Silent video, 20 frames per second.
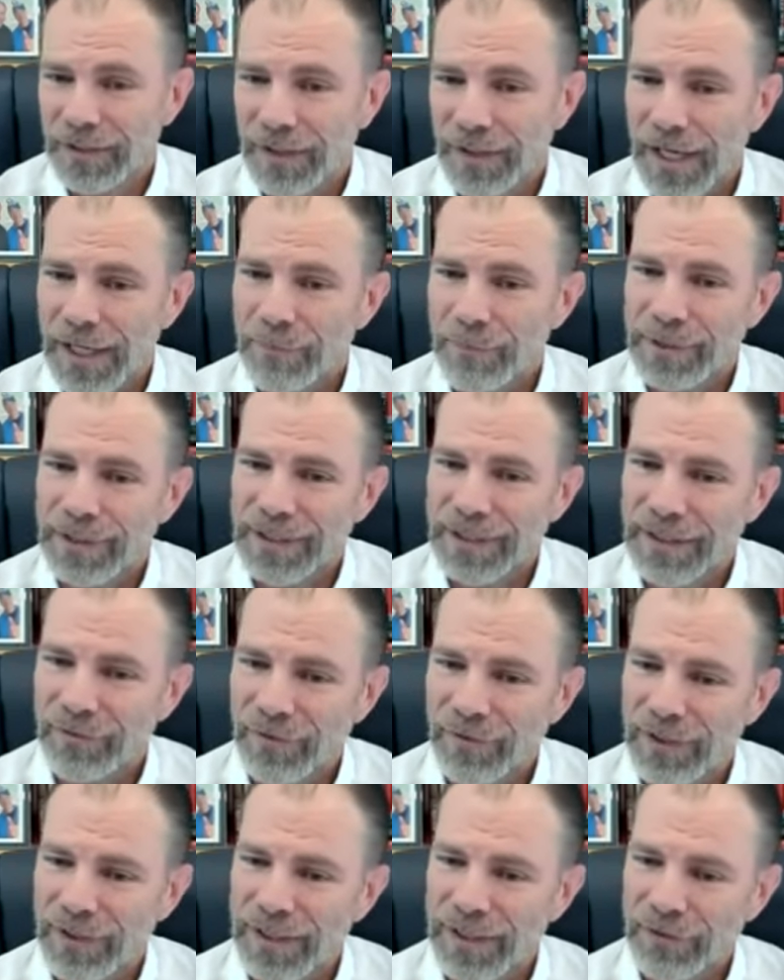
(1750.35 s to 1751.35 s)
I
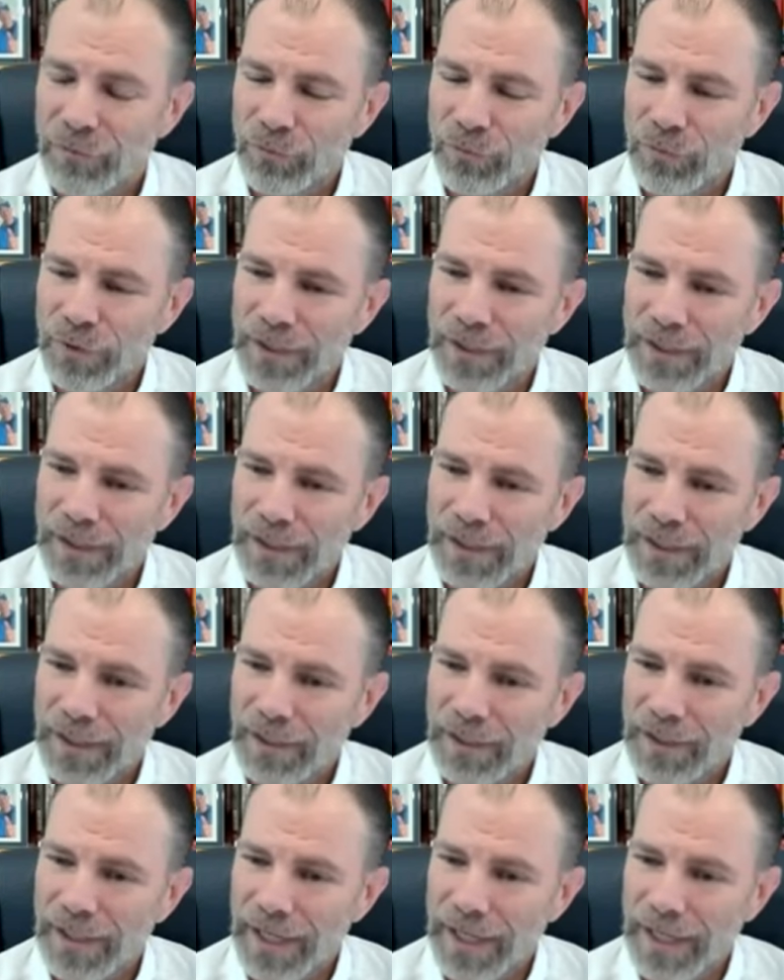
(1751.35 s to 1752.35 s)
believe that if we
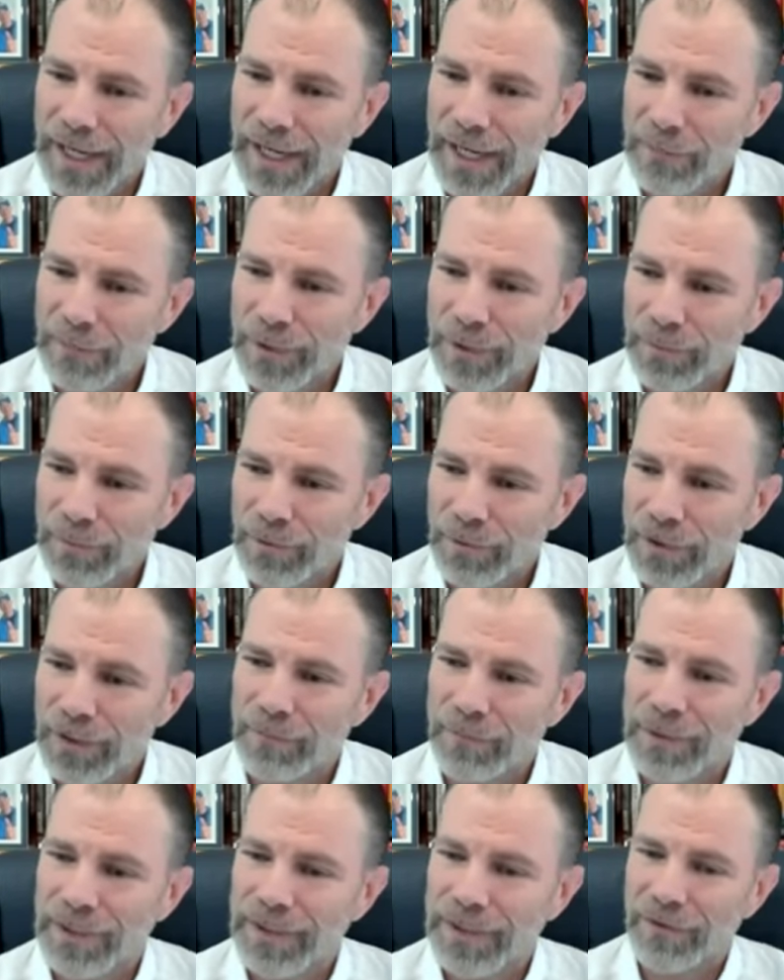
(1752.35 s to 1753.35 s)
had people
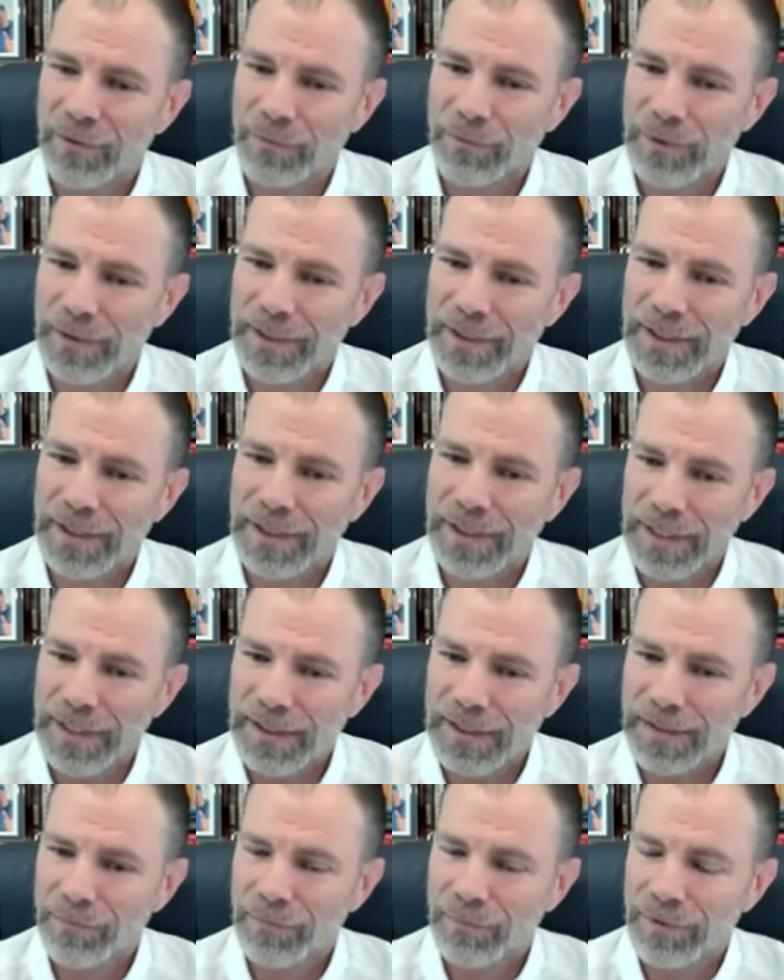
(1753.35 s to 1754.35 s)
commit to being
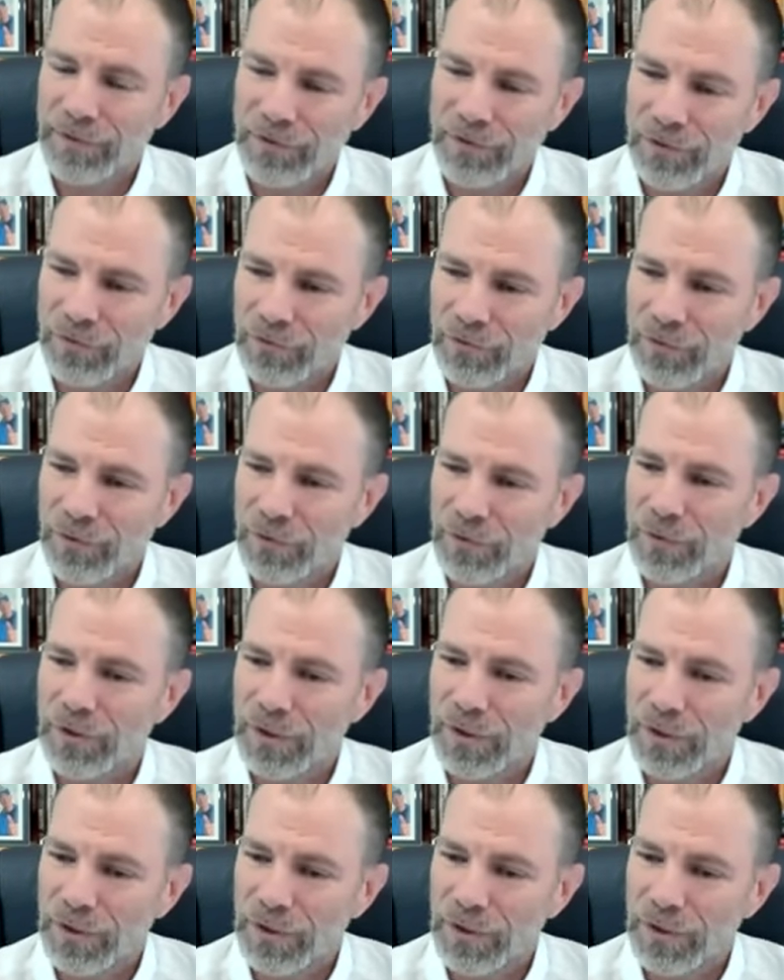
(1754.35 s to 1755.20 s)
in the business for